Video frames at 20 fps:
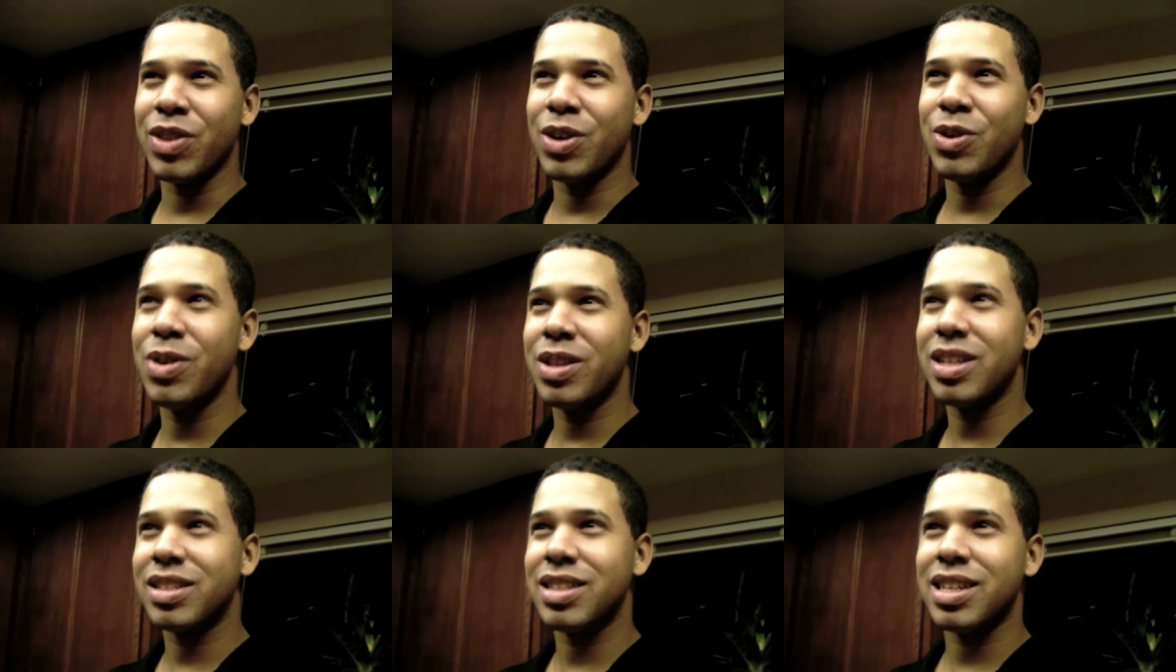
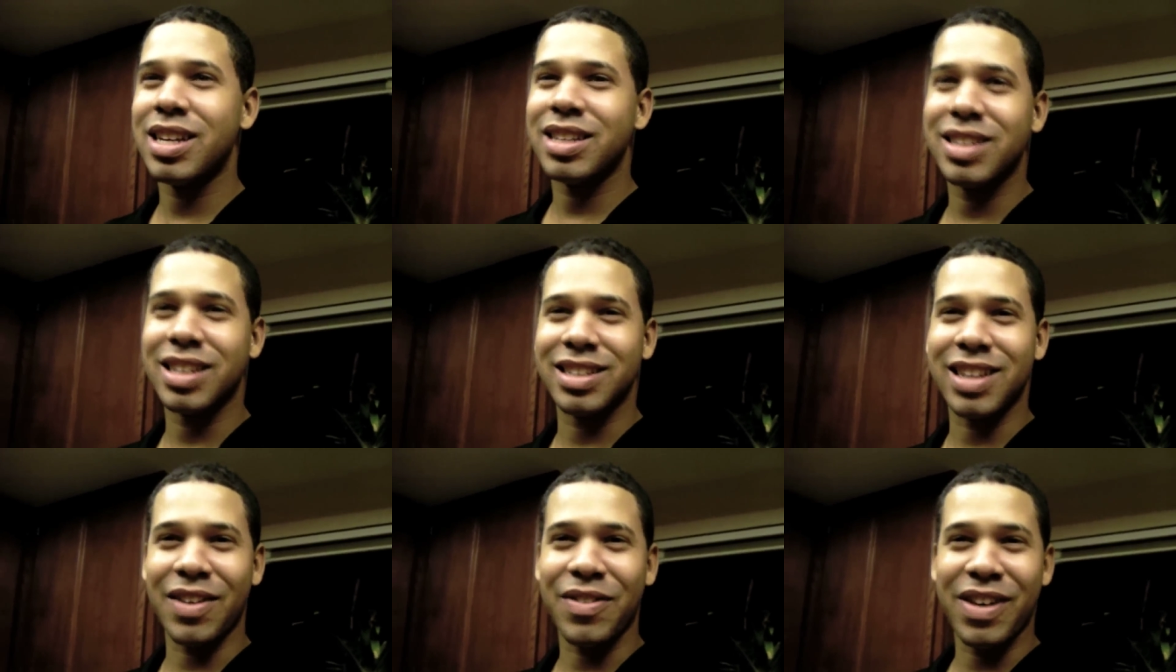who this is,
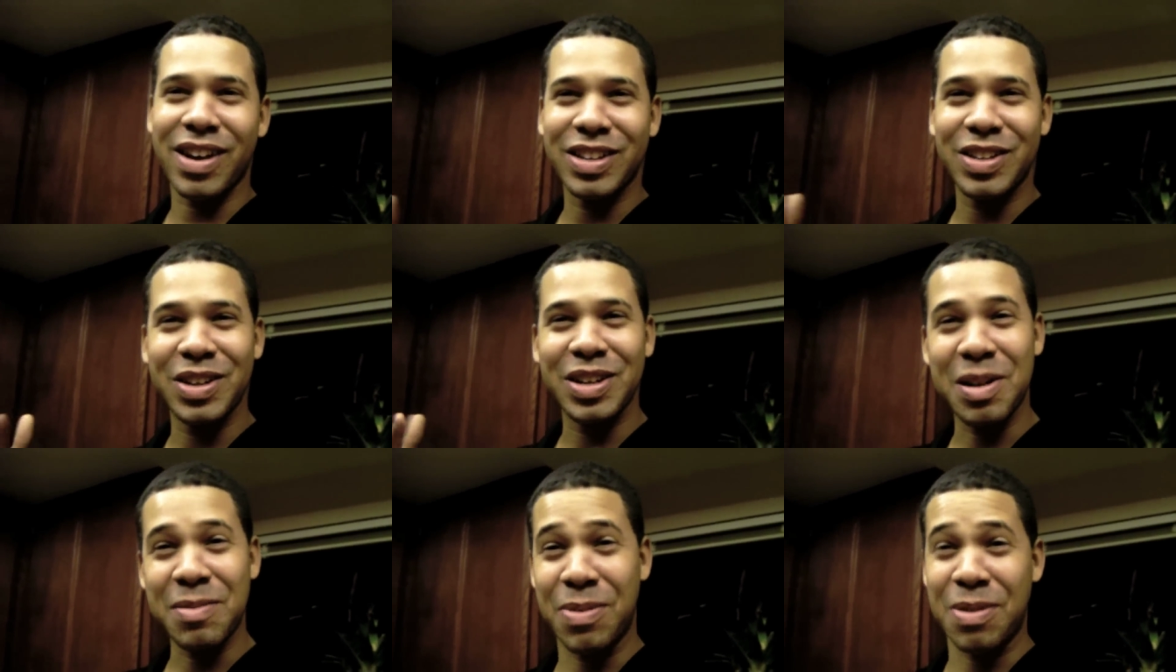because I found
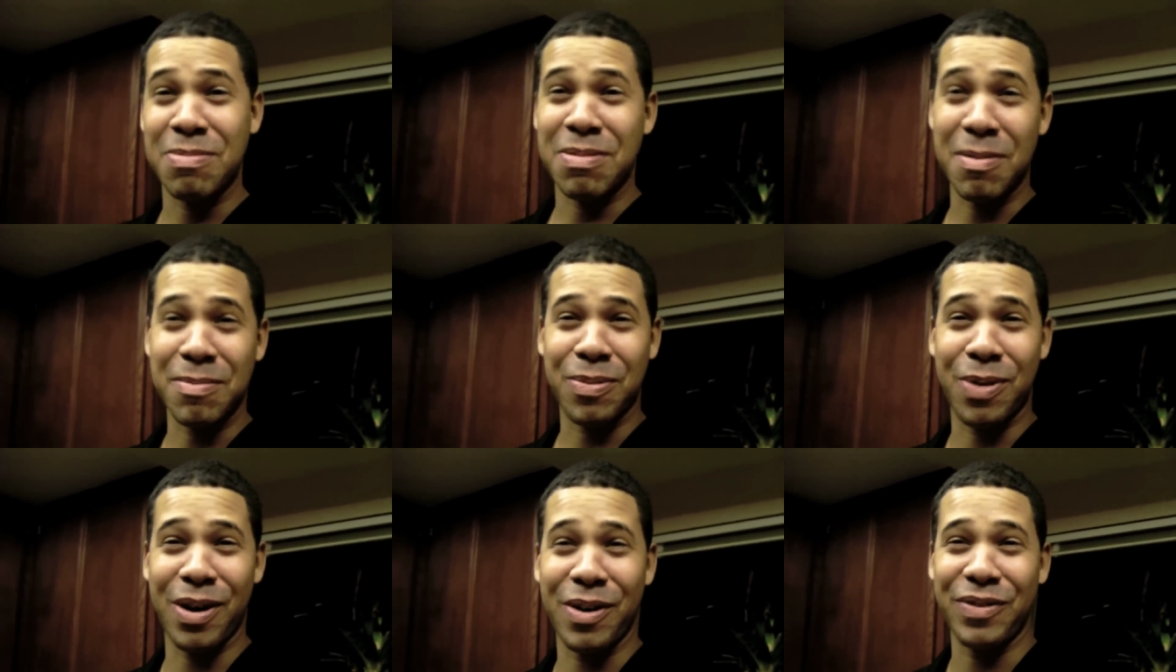your number on
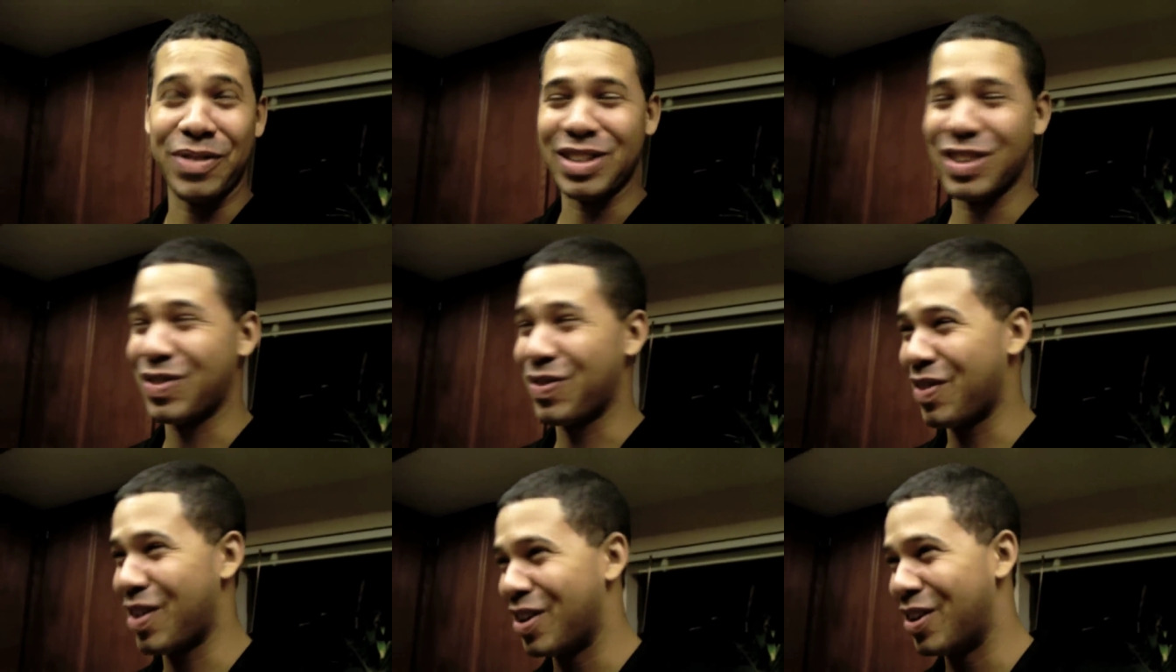my boyfriend's
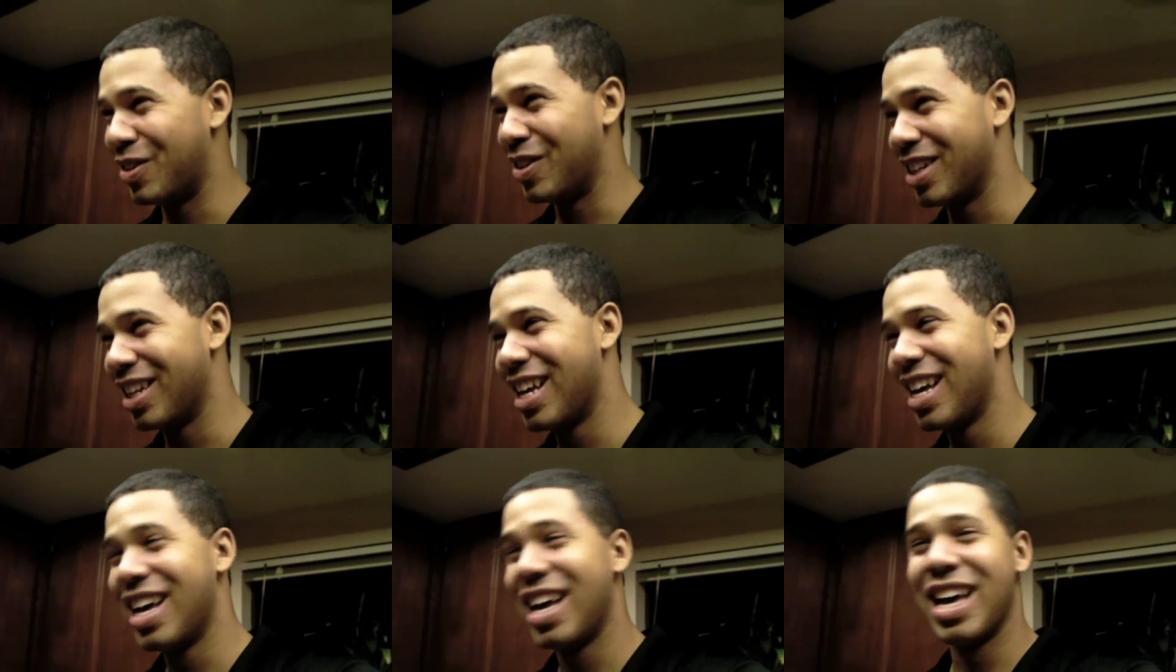
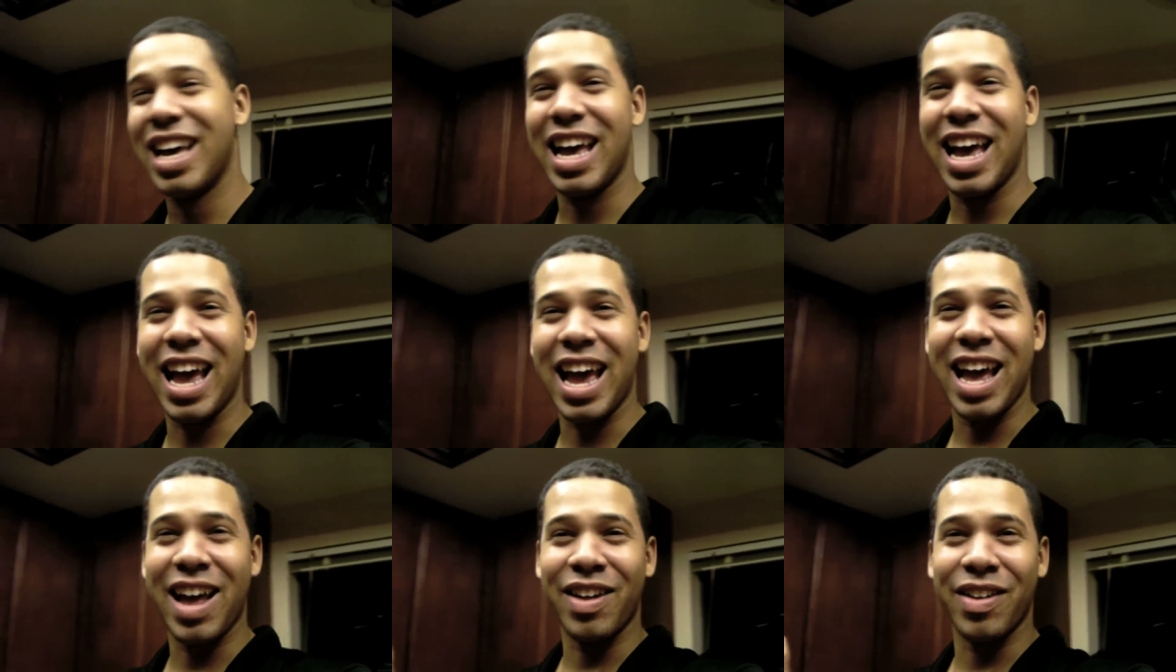phone
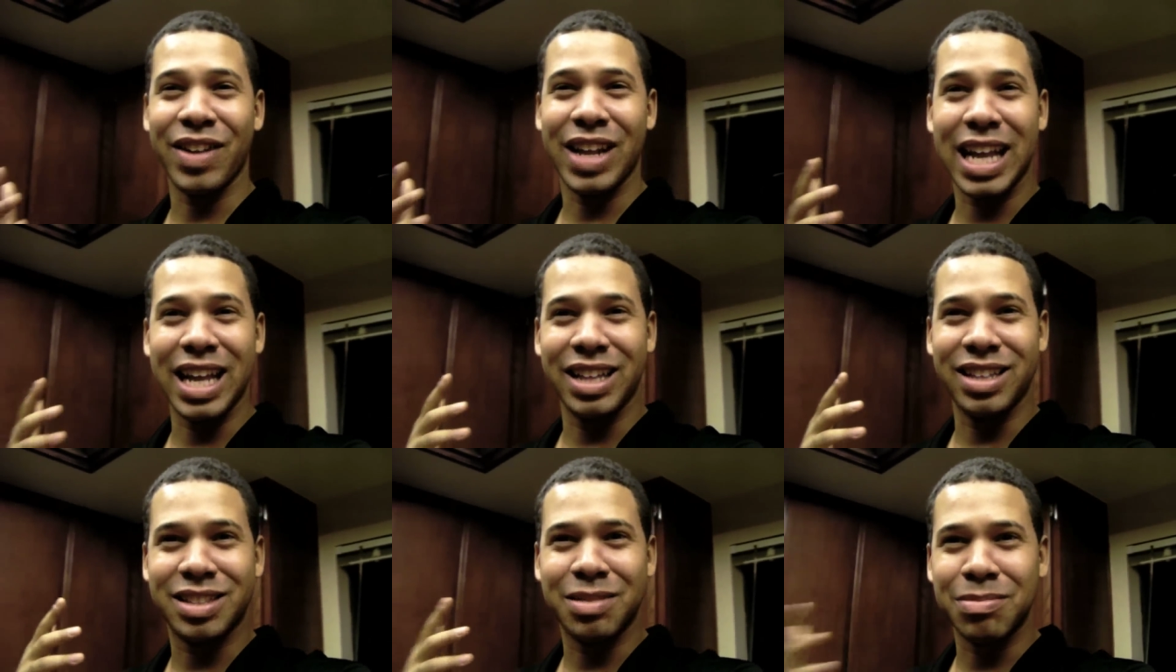and,
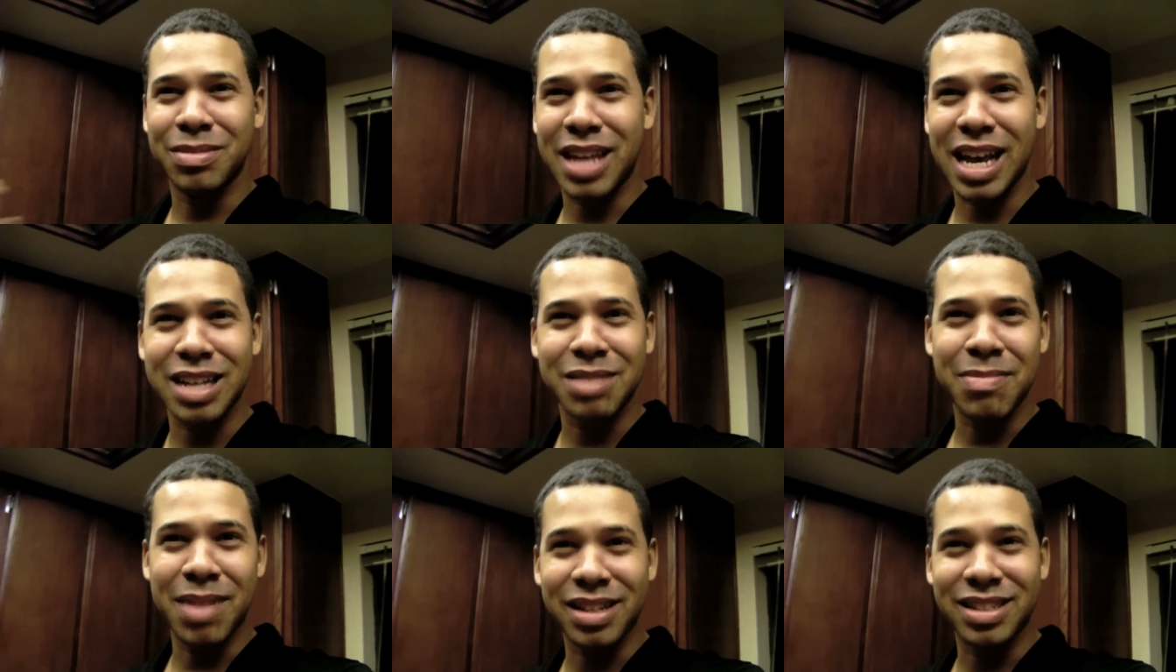and some
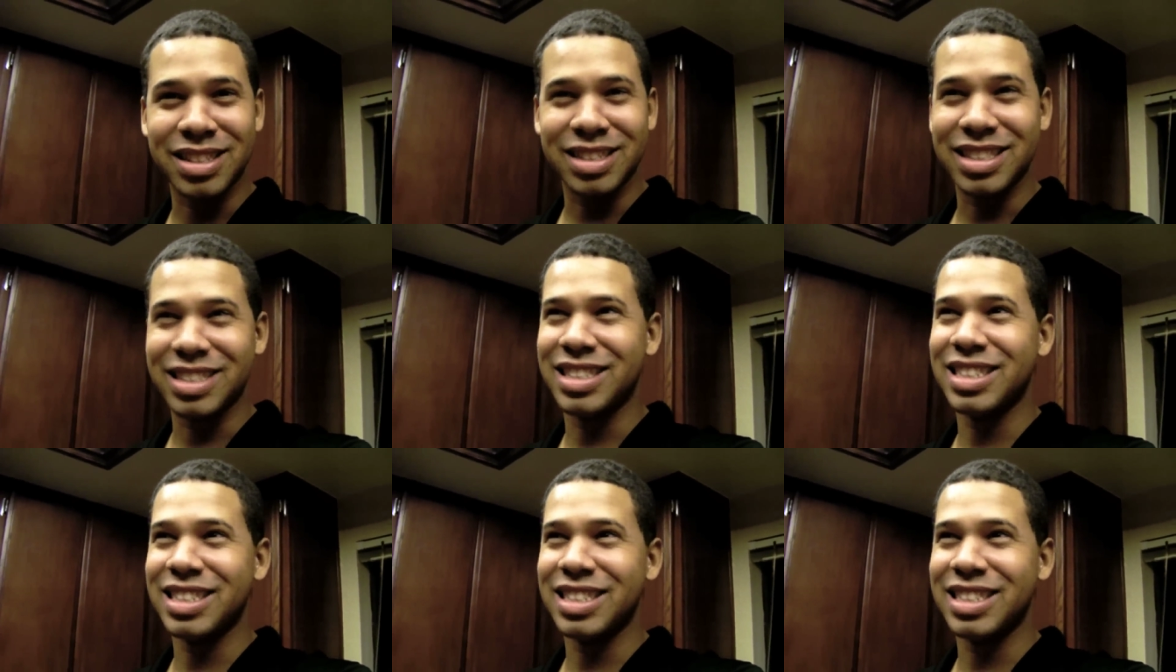text messages